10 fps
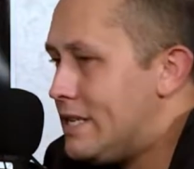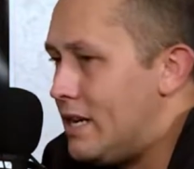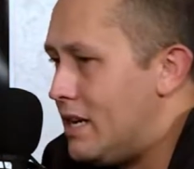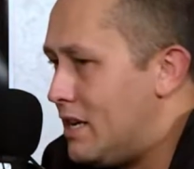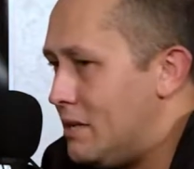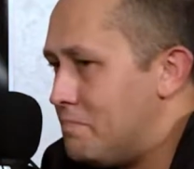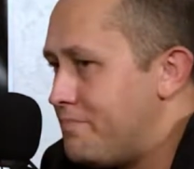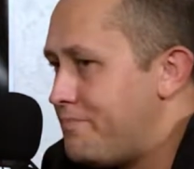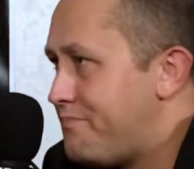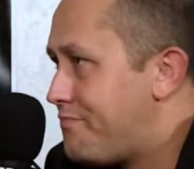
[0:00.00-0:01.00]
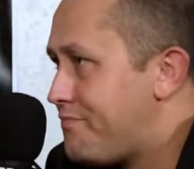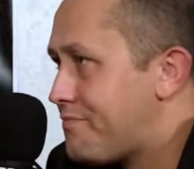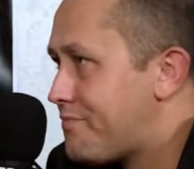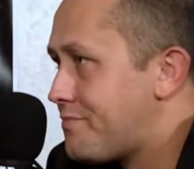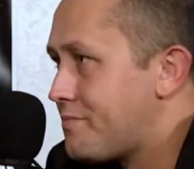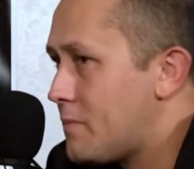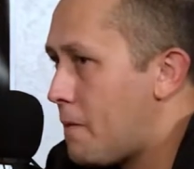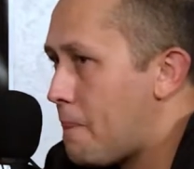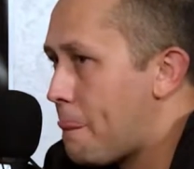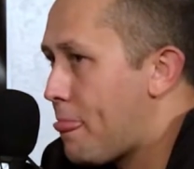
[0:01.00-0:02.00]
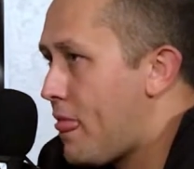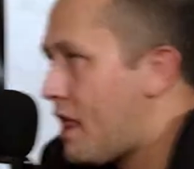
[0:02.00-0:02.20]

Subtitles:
I remember you telling me like a year